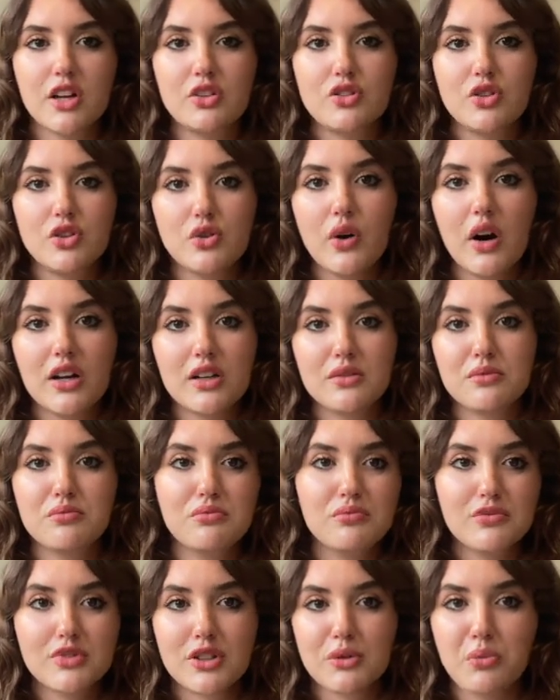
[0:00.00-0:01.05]
to hunt
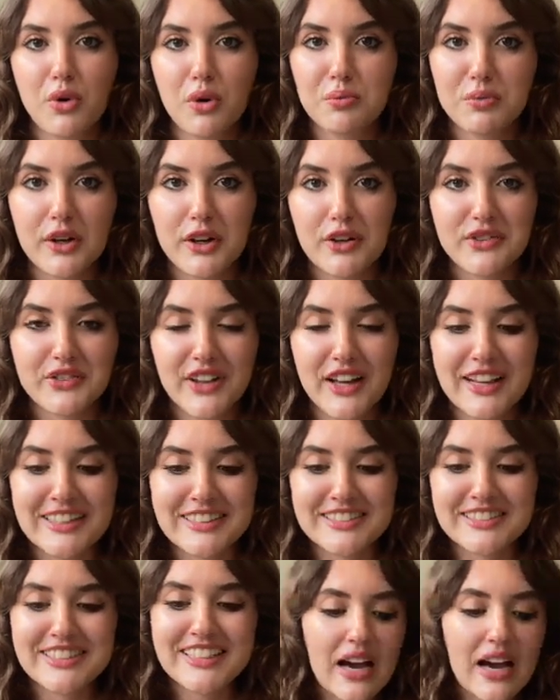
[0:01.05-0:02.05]
some more butterflies.